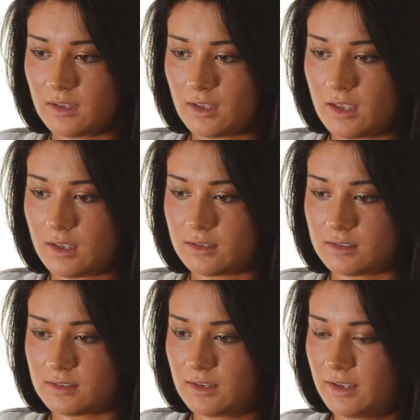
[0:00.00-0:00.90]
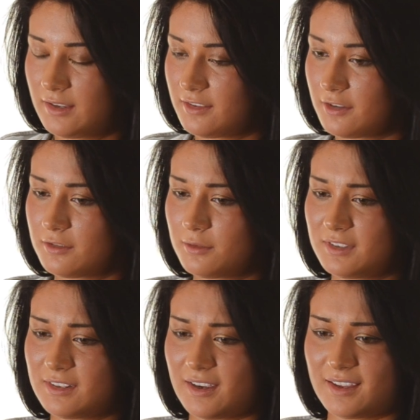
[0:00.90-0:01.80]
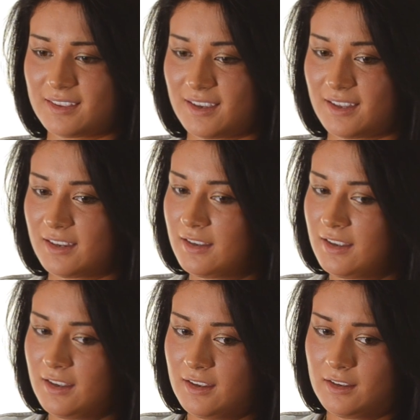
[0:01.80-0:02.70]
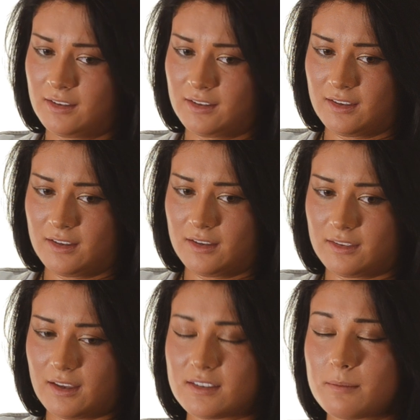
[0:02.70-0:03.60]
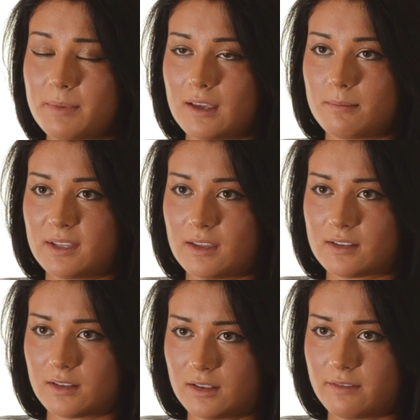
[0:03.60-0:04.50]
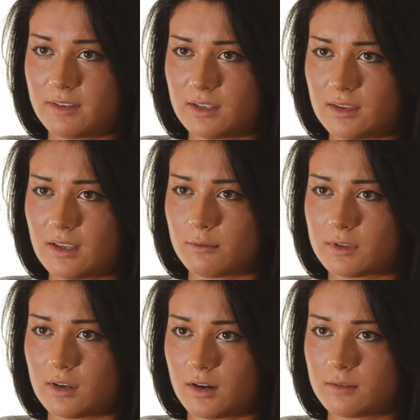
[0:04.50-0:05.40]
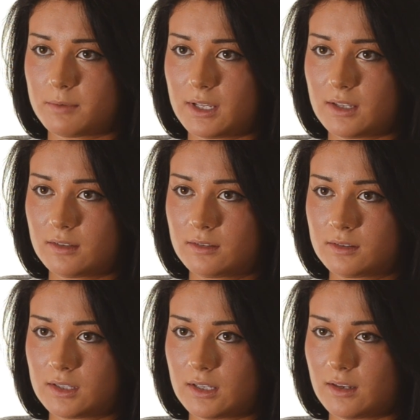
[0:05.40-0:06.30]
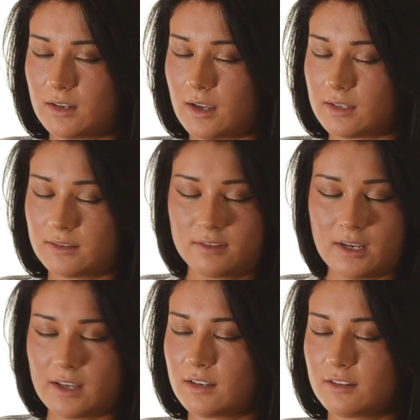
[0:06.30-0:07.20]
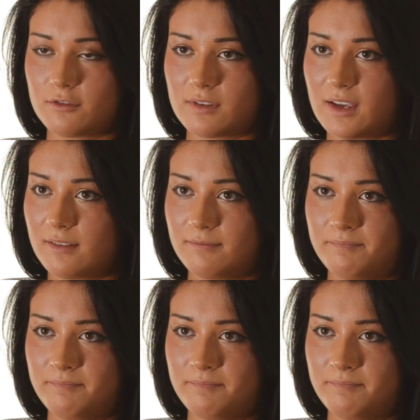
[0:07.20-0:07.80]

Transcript: And there's no denying that that's a baby, that's a living thing with a heartbeat. And I didn't know that.